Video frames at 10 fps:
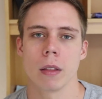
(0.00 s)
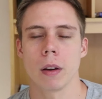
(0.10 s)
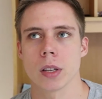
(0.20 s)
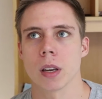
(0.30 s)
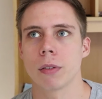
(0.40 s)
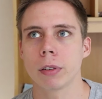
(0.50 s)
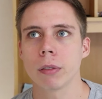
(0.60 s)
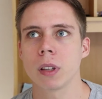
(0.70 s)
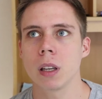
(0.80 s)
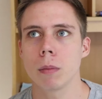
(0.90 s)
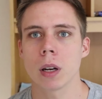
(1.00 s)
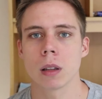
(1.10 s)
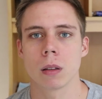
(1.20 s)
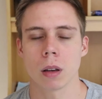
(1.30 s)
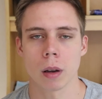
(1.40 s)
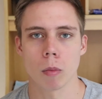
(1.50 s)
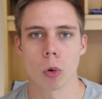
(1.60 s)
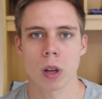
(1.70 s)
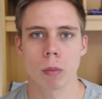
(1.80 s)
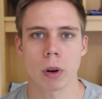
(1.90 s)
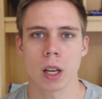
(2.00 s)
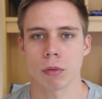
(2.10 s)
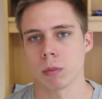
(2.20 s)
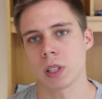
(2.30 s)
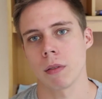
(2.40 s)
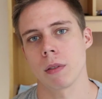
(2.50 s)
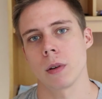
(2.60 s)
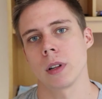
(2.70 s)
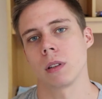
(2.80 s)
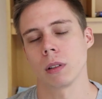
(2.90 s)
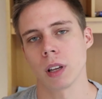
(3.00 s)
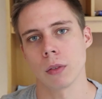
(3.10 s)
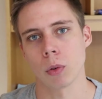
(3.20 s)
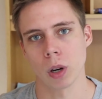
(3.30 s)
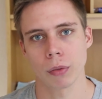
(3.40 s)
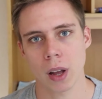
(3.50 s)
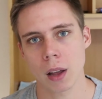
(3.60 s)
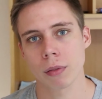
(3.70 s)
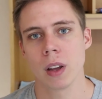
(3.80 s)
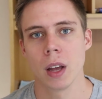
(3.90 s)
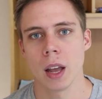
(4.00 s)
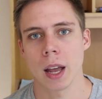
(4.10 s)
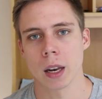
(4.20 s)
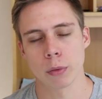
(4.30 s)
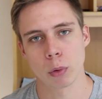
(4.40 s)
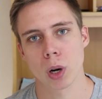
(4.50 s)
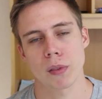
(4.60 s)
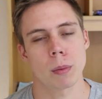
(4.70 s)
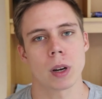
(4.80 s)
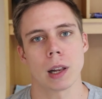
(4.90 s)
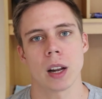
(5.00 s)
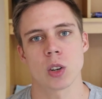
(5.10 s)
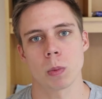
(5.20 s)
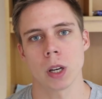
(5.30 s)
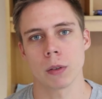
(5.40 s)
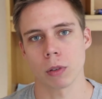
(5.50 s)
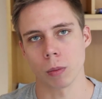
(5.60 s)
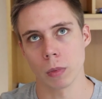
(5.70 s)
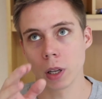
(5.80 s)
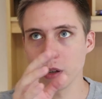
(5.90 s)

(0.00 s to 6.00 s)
There's a 15-minute morning break from 10:30 till 10:45, and a 45-minute lunch break from